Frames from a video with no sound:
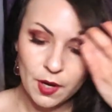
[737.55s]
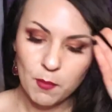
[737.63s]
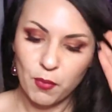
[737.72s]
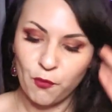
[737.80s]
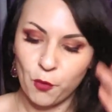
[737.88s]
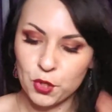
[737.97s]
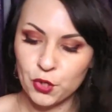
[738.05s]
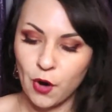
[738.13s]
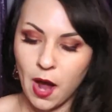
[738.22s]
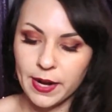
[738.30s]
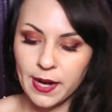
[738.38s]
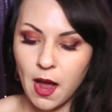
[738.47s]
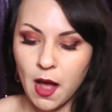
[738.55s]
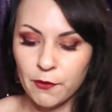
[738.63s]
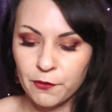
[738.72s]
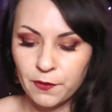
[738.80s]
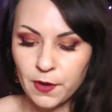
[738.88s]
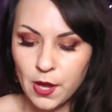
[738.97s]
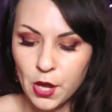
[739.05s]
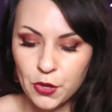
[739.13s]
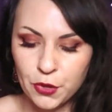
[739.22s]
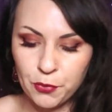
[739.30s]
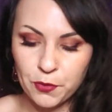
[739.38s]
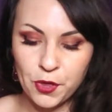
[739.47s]
before trotting off
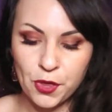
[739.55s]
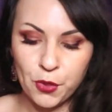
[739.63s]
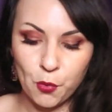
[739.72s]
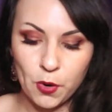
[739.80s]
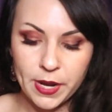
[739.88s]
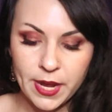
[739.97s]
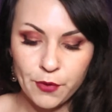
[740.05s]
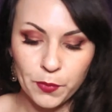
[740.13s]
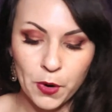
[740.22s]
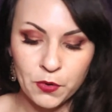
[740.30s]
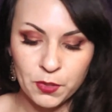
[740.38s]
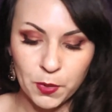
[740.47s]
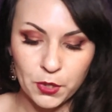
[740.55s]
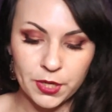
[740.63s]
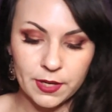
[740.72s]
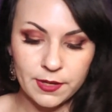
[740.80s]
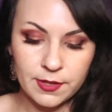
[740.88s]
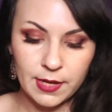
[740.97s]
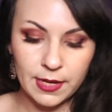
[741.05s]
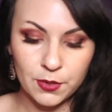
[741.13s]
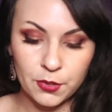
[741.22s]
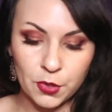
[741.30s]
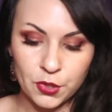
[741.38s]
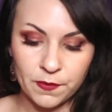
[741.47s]
through the thorny rose bushes in
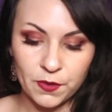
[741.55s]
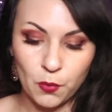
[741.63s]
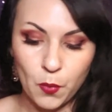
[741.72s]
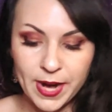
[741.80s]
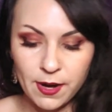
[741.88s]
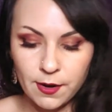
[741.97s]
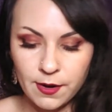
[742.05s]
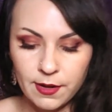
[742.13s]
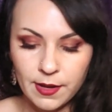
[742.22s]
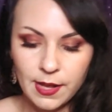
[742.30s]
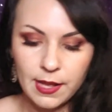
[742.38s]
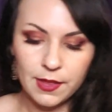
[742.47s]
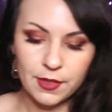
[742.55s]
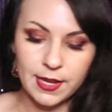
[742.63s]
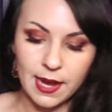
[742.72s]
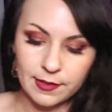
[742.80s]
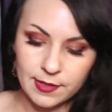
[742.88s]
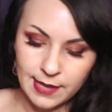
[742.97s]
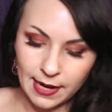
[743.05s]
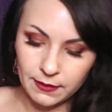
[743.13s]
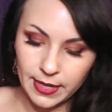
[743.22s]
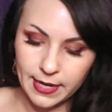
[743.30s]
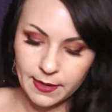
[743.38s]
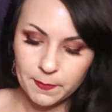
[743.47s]
search of the weird, the
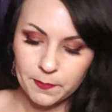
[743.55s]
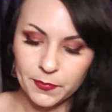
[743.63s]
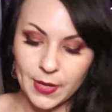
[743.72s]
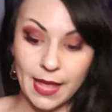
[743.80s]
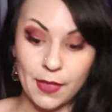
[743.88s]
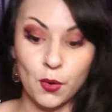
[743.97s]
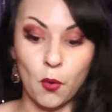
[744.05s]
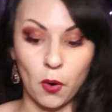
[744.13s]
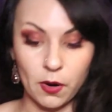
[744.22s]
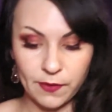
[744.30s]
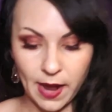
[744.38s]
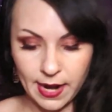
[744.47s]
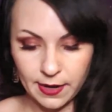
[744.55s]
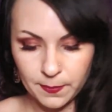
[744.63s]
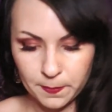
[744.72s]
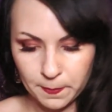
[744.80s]
unsettling, and the horrifying.